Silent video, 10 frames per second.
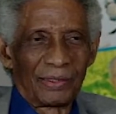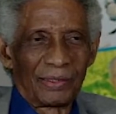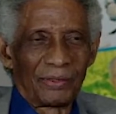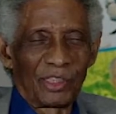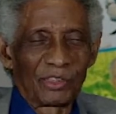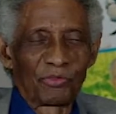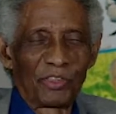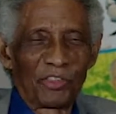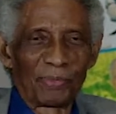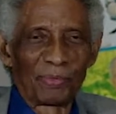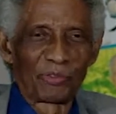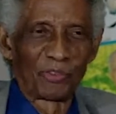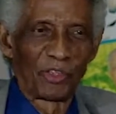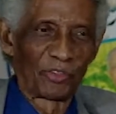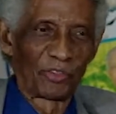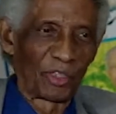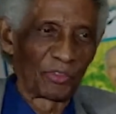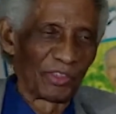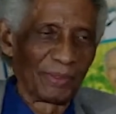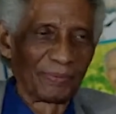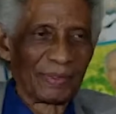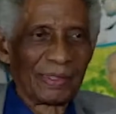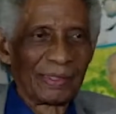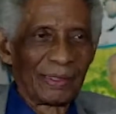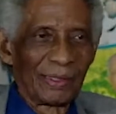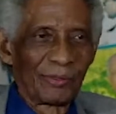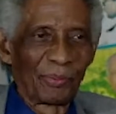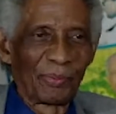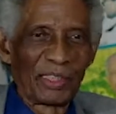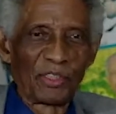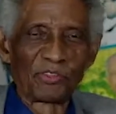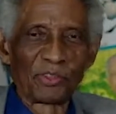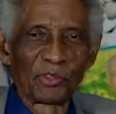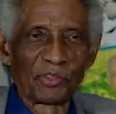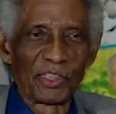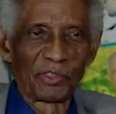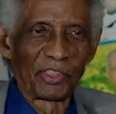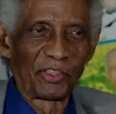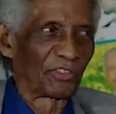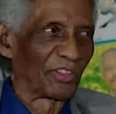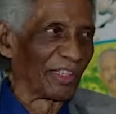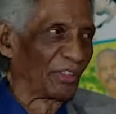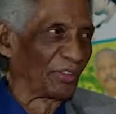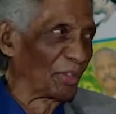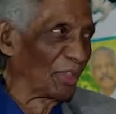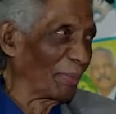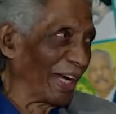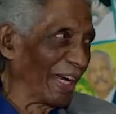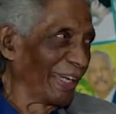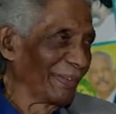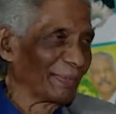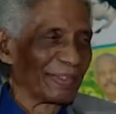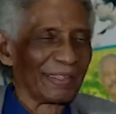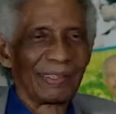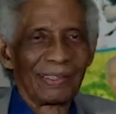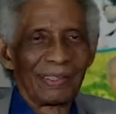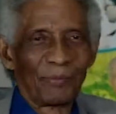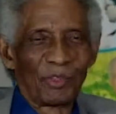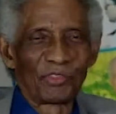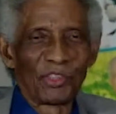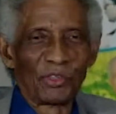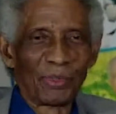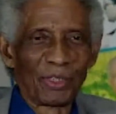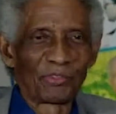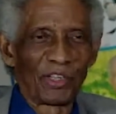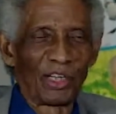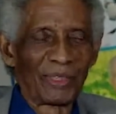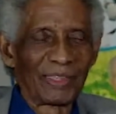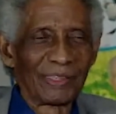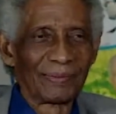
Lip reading: Dr. Phyllis MacPherson Russell from the Institute of Education at UWI, Mr. Yuma Solomon